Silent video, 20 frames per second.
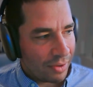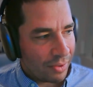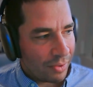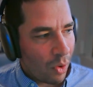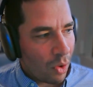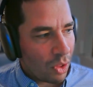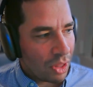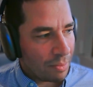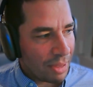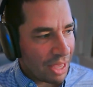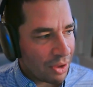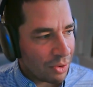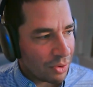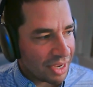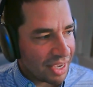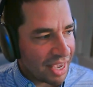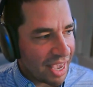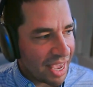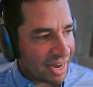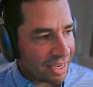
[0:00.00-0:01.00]
all about
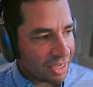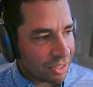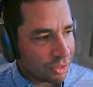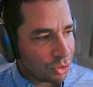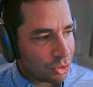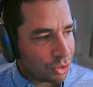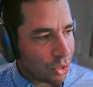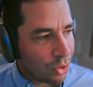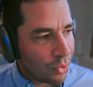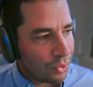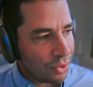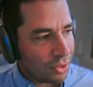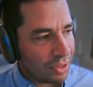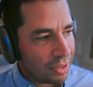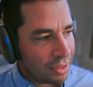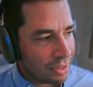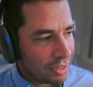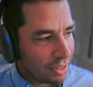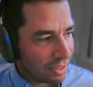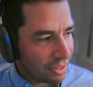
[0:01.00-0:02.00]
gaining
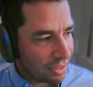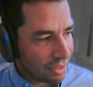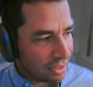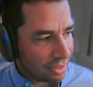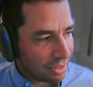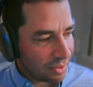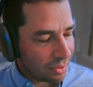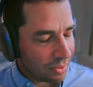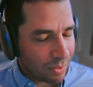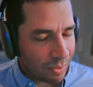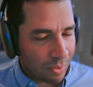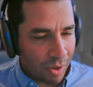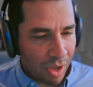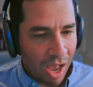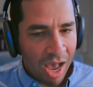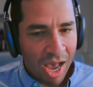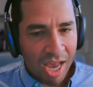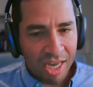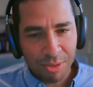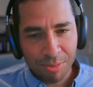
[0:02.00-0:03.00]
total
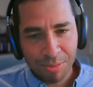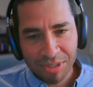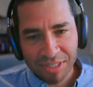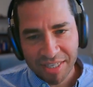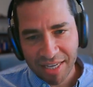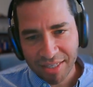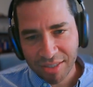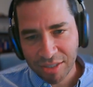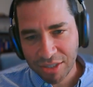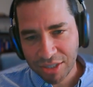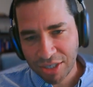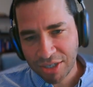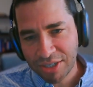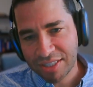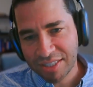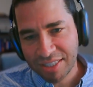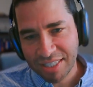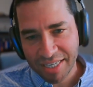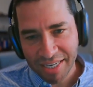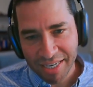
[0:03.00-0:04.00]
100%
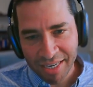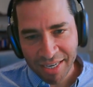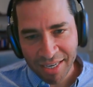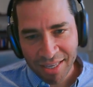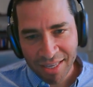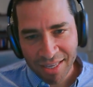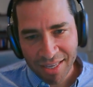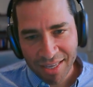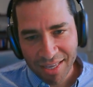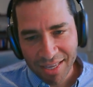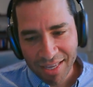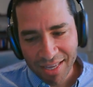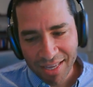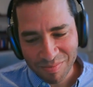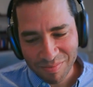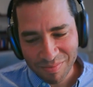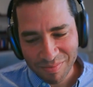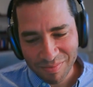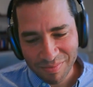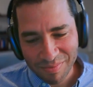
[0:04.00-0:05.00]
certainty.
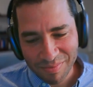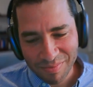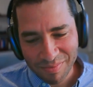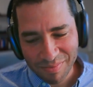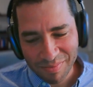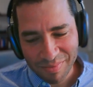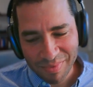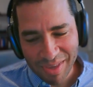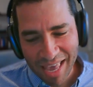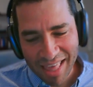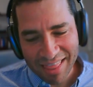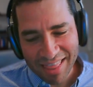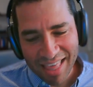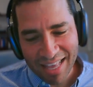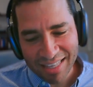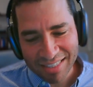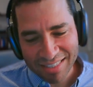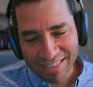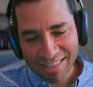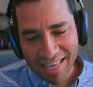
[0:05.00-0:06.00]
And
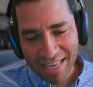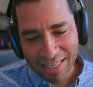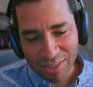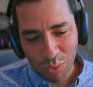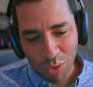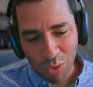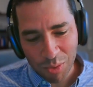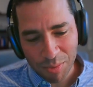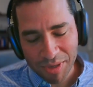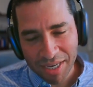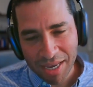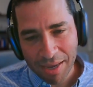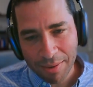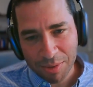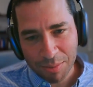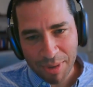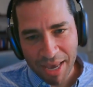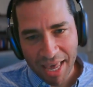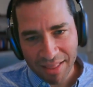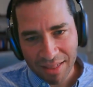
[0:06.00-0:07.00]
that's where it becomes
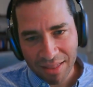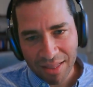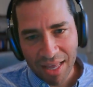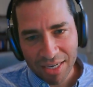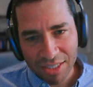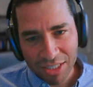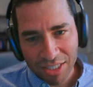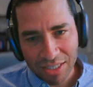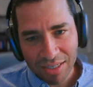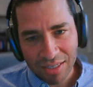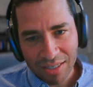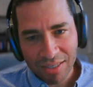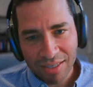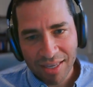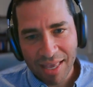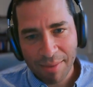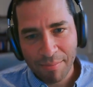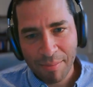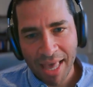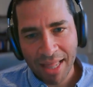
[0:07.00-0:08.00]
pathological
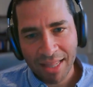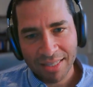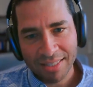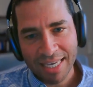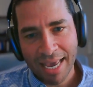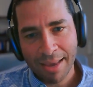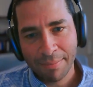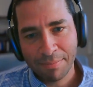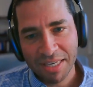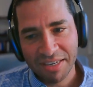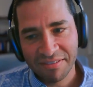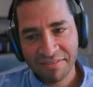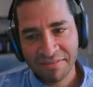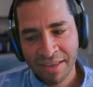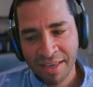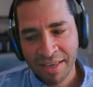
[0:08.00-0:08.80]
and maladaptive.